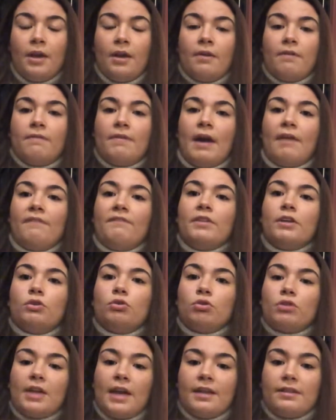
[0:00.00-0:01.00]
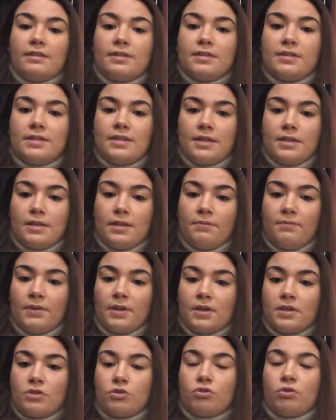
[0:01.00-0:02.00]
When we look at the
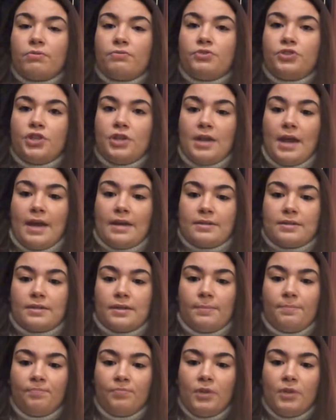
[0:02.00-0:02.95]
significance of GenASM,